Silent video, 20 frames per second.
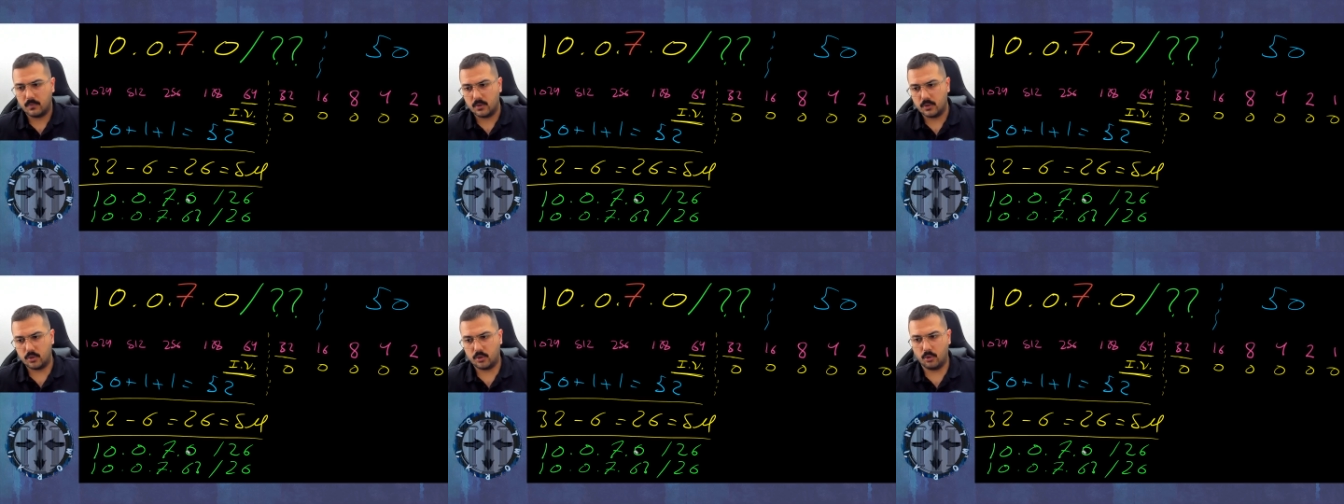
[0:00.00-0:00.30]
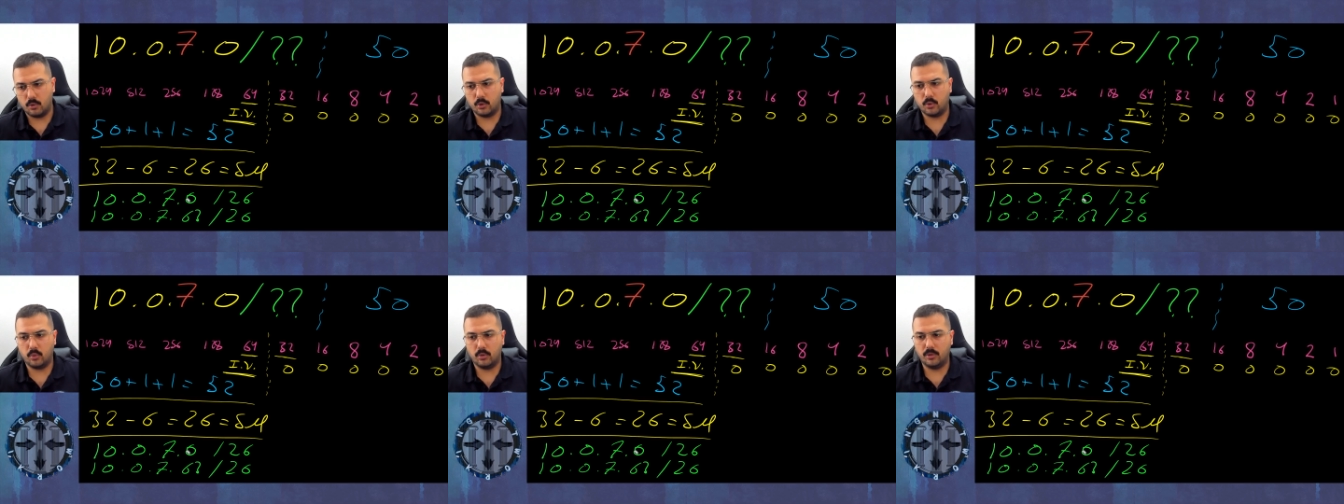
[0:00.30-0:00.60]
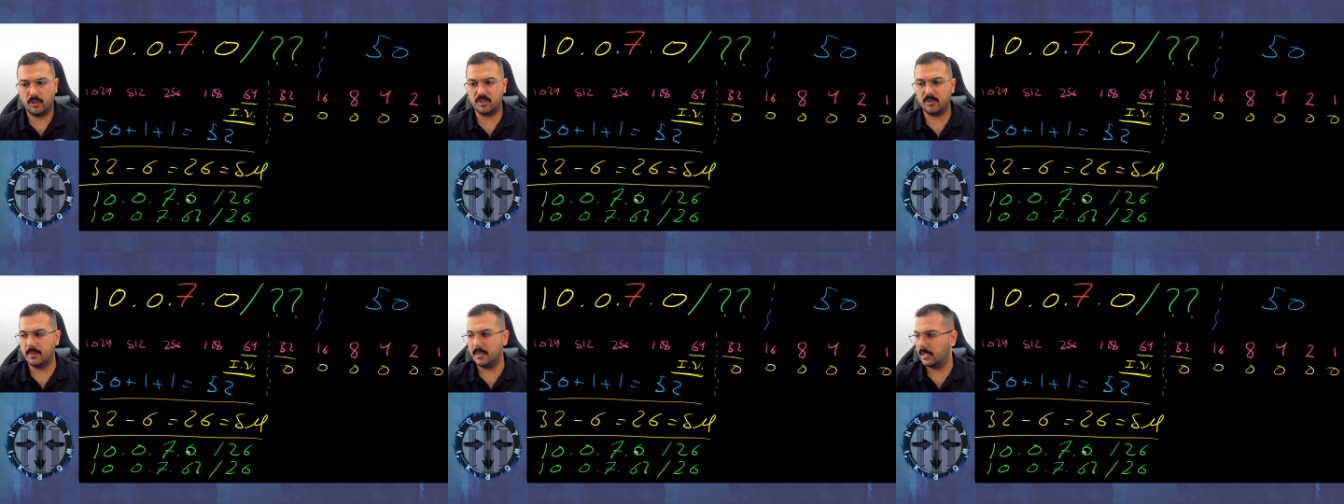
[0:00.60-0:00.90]
So it will
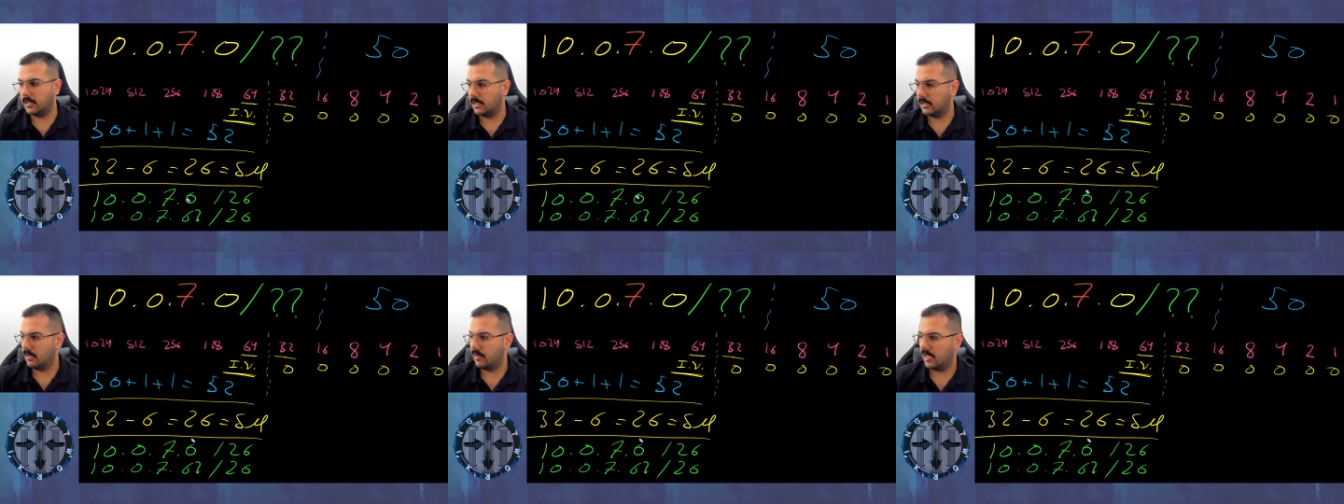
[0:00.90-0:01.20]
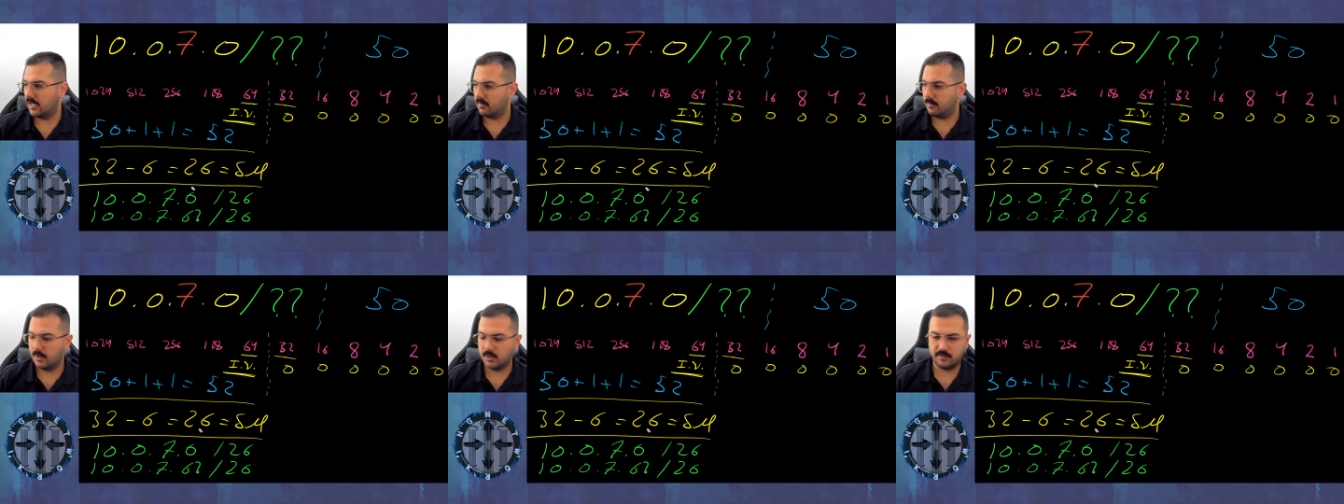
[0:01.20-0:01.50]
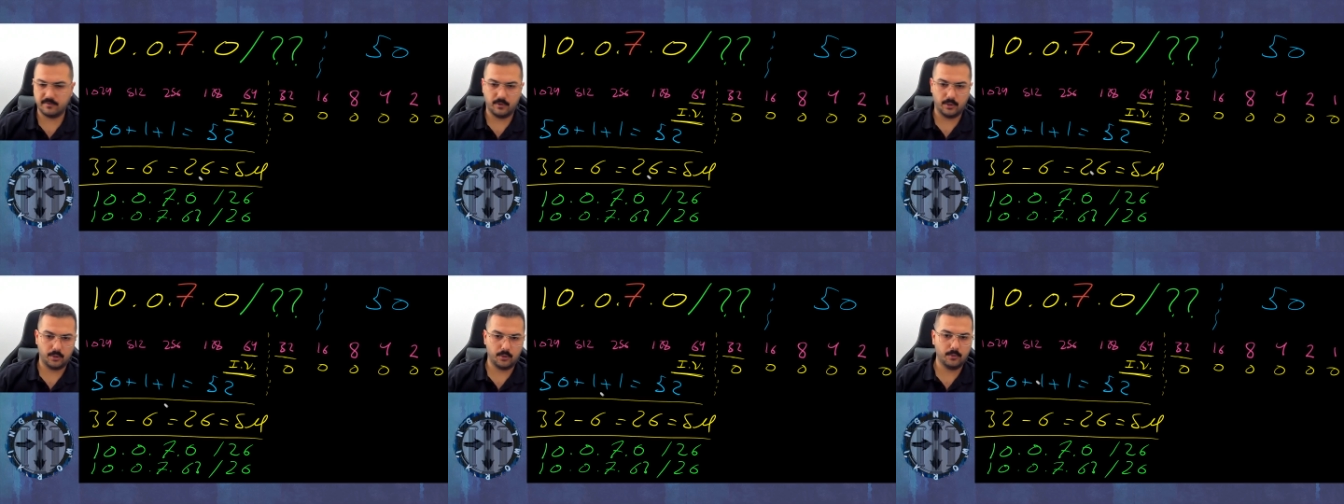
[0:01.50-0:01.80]
not be really that
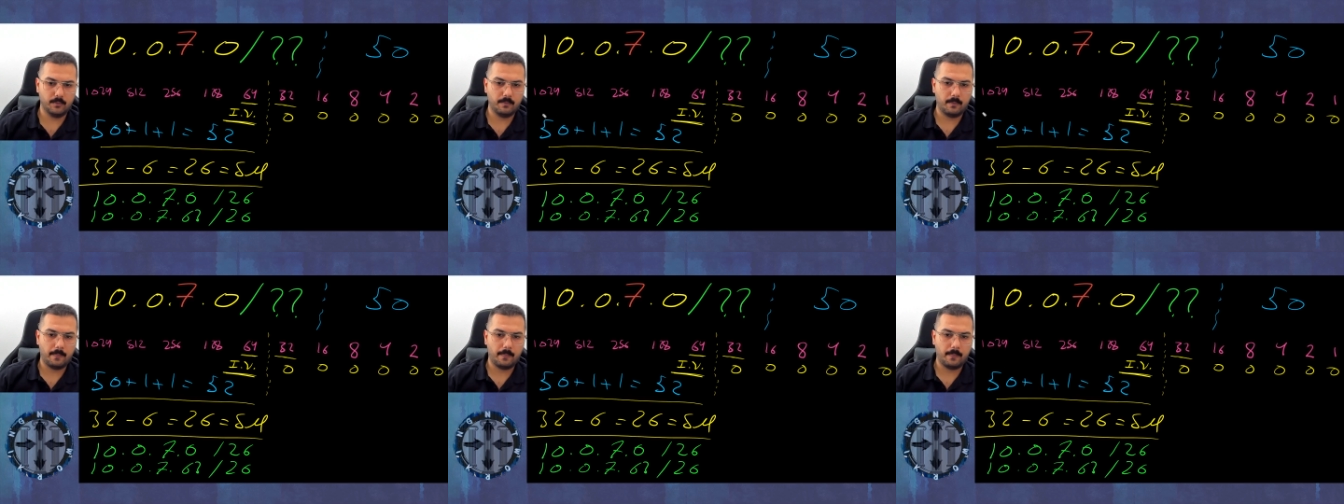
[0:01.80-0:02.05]
much for you.